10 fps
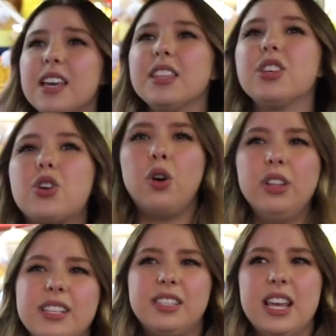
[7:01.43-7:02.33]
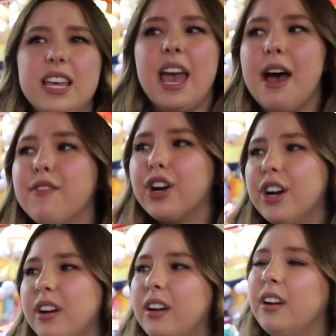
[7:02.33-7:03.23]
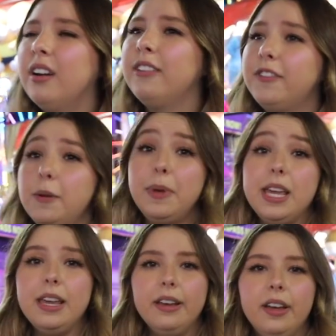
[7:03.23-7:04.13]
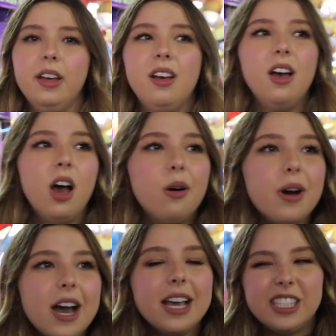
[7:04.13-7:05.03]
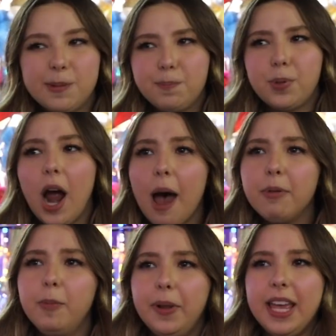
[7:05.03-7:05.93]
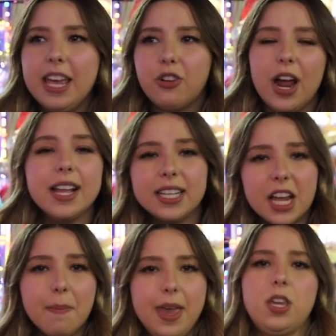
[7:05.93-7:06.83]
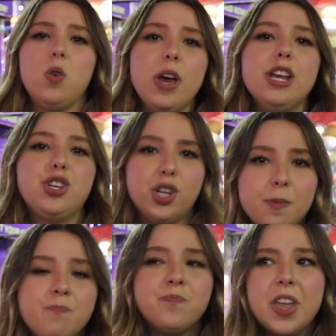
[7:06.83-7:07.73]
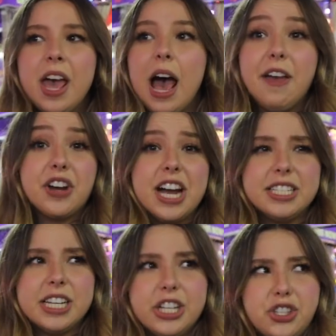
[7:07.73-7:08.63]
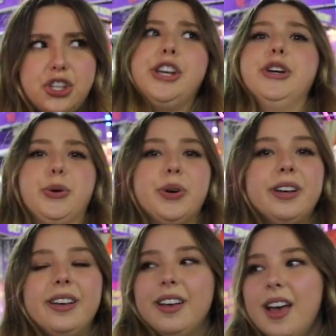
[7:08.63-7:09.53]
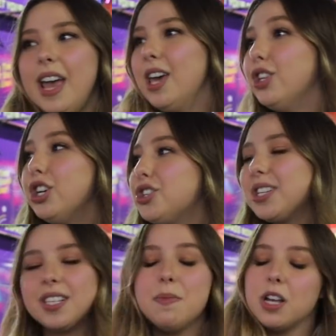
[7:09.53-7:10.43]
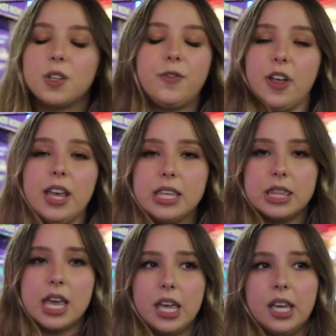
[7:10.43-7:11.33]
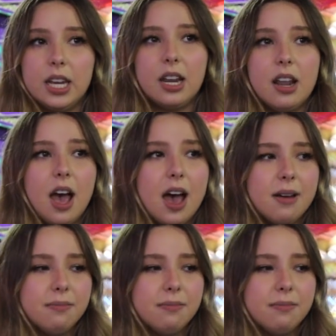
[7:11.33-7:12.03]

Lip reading: think like the coolest thing ever for me was probably granting a Make-A-Wish. I granted 2, and they're just the most fulfilling thing, and